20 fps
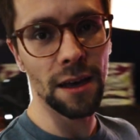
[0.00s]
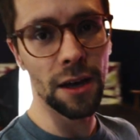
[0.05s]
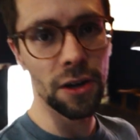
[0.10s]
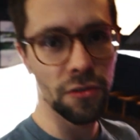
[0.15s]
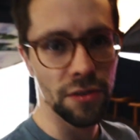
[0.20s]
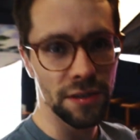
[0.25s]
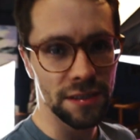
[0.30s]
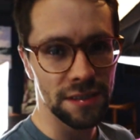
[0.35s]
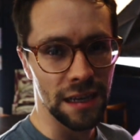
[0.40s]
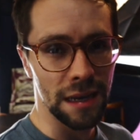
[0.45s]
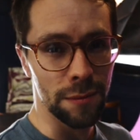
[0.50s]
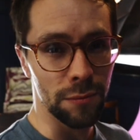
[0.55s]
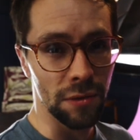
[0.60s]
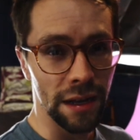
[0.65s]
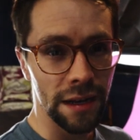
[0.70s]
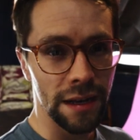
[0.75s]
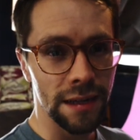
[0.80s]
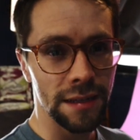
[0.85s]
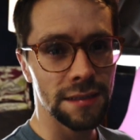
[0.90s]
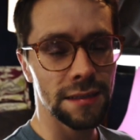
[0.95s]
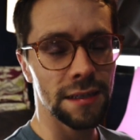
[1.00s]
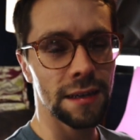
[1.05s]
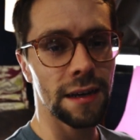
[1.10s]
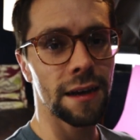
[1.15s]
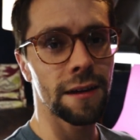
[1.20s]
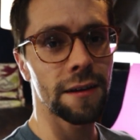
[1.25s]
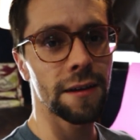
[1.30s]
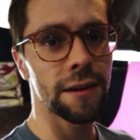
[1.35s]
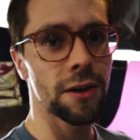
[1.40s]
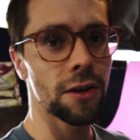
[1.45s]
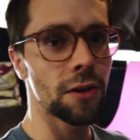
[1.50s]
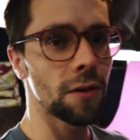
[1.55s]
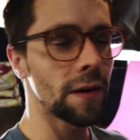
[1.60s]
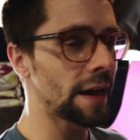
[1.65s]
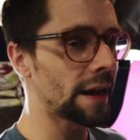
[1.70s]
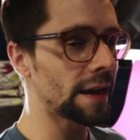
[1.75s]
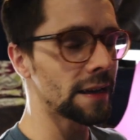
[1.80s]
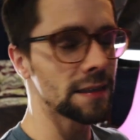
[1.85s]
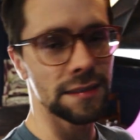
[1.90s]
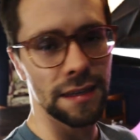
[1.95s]
it under the same lighting scenario
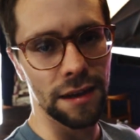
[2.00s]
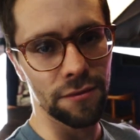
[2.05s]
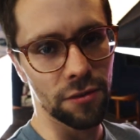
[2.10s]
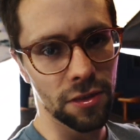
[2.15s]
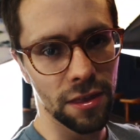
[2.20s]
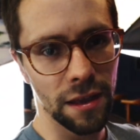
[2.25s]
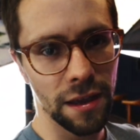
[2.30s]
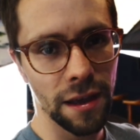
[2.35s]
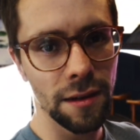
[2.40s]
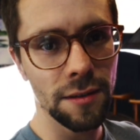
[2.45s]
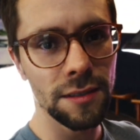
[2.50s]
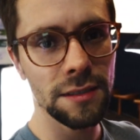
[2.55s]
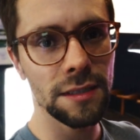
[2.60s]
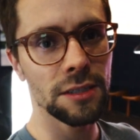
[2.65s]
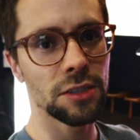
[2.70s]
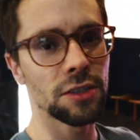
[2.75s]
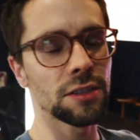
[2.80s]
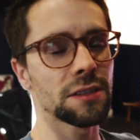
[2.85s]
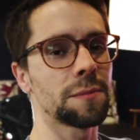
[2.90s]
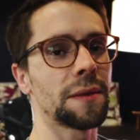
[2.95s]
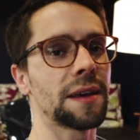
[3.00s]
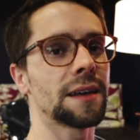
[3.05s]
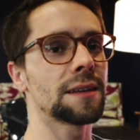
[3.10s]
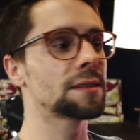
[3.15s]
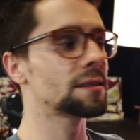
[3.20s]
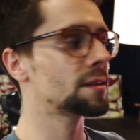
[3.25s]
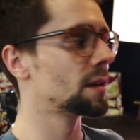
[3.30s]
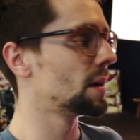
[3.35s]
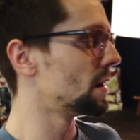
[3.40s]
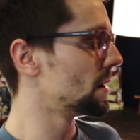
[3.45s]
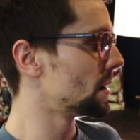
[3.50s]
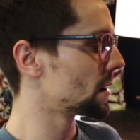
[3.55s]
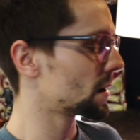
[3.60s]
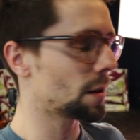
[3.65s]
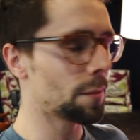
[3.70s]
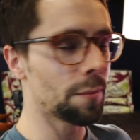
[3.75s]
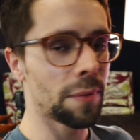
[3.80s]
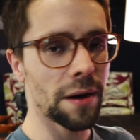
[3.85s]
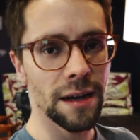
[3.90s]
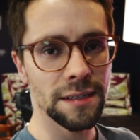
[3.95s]
as everything else. It just makes
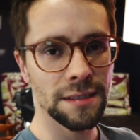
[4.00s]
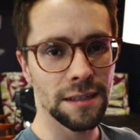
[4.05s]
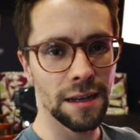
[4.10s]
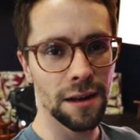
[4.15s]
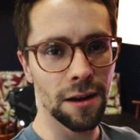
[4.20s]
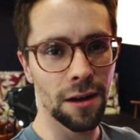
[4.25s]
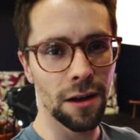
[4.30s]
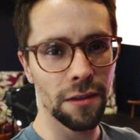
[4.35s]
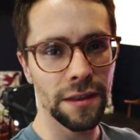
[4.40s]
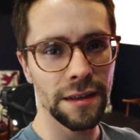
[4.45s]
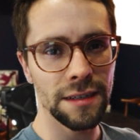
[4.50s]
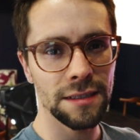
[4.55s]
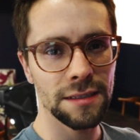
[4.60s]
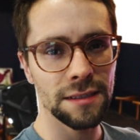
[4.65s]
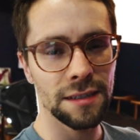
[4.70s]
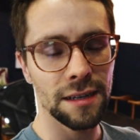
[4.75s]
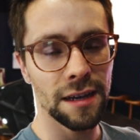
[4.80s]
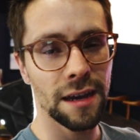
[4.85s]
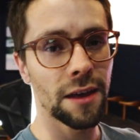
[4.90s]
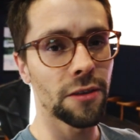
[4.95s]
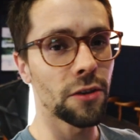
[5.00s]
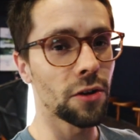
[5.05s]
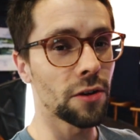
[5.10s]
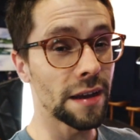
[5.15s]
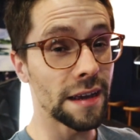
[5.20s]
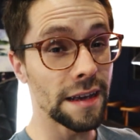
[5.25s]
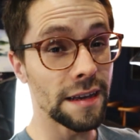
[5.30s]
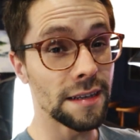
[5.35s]
compositing all this together